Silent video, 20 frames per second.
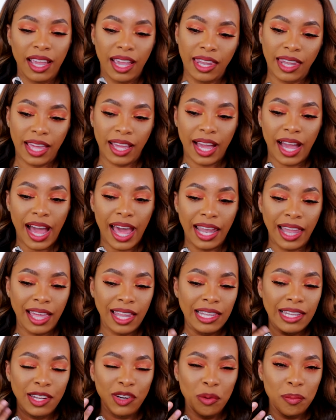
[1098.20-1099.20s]
And like I
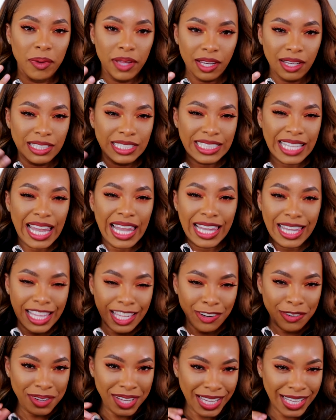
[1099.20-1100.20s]
like a little bit of, just a
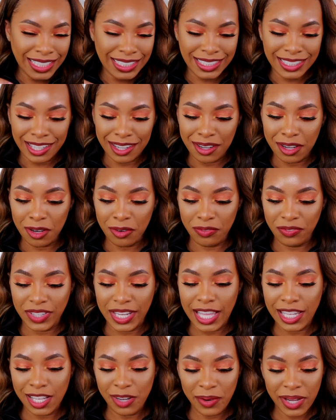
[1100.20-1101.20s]
little hint of
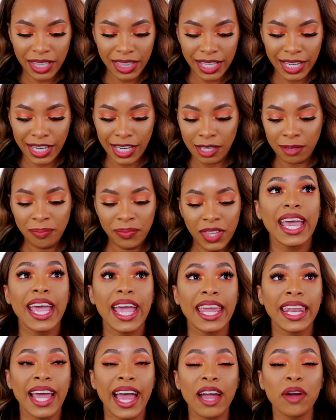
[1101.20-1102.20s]
yellow in there.
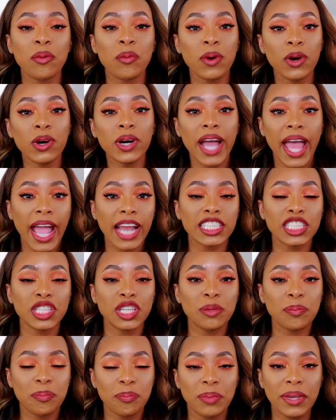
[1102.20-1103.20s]
And I will
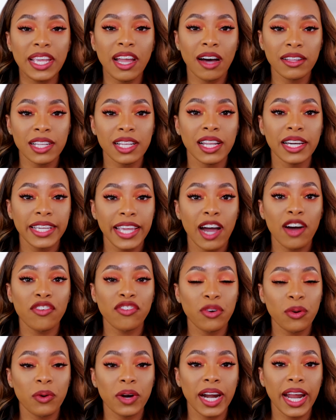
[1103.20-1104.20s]
actually be on the
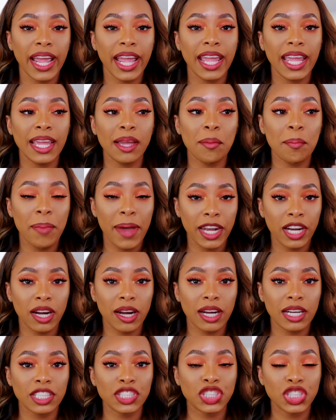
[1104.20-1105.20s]
lookout for a
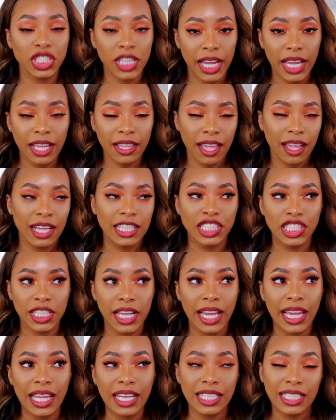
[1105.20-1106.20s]
better shade, like a
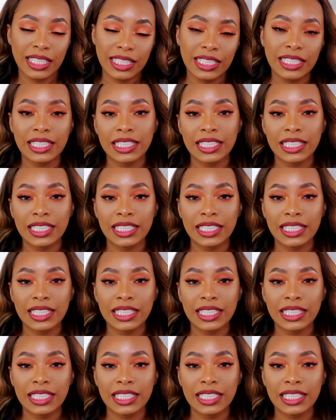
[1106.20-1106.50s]
shade